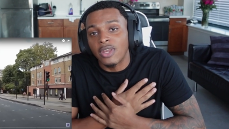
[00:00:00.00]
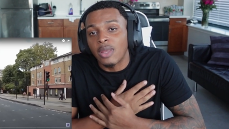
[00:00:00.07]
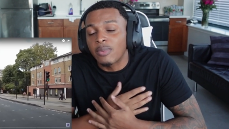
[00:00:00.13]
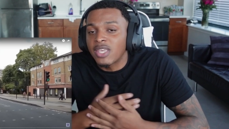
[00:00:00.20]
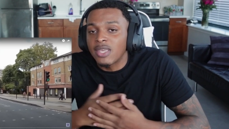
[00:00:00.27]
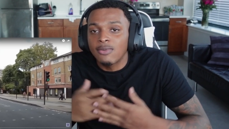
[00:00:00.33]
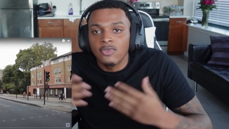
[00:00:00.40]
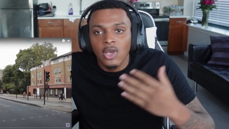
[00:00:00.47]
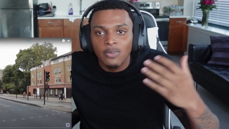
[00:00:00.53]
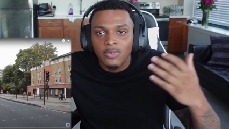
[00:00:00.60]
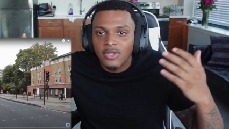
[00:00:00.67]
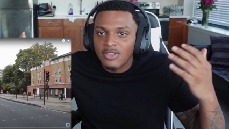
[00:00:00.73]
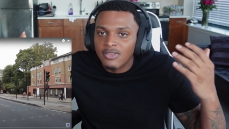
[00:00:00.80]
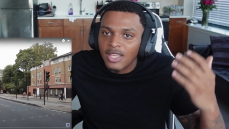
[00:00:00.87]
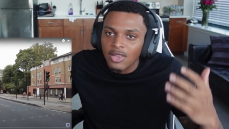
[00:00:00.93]
keep dropping
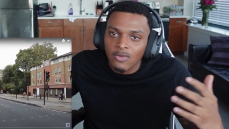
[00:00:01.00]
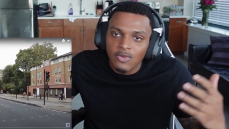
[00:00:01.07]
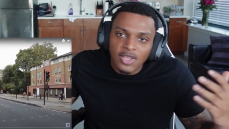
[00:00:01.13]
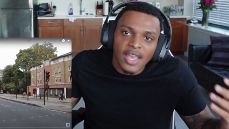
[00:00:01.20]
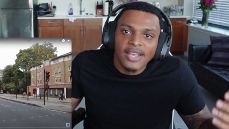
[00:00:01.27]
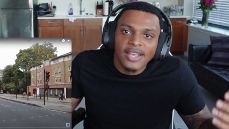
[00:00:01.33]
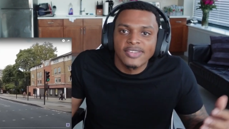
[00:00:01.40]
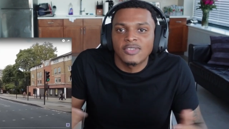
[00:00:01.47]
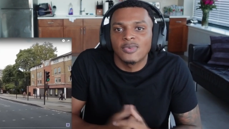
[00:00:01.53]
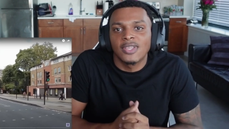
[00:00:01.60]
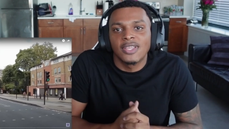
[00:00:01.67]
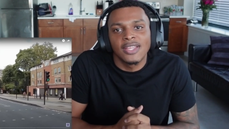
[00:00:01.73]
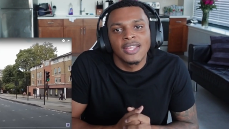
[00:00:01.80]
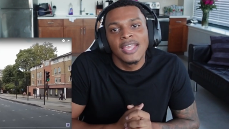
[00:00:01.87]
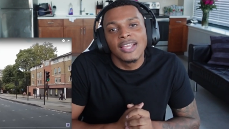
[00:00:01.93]
these daily reactions,
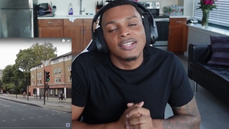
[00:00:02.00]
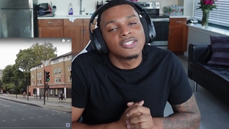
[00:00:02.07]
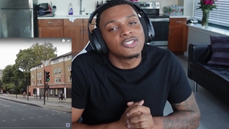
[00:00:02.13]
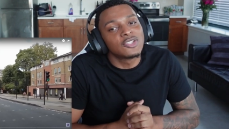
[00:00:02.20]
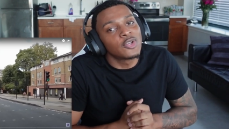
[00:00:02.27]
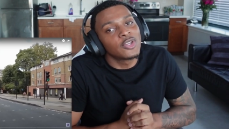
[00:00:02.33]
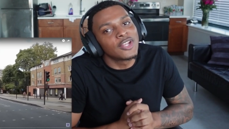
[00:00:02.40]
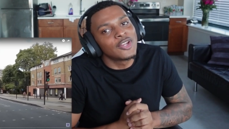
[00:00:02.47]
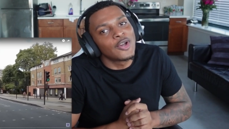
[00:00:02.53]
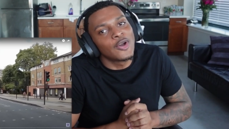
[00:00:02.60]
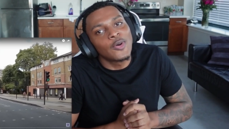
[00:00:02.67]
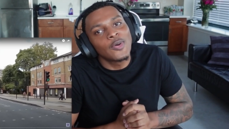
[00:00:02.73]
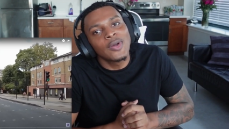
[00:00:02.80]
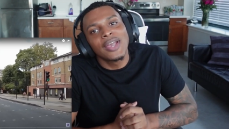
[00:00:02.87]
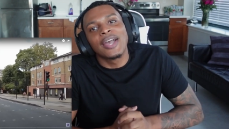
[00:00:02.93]
man. Until then, though,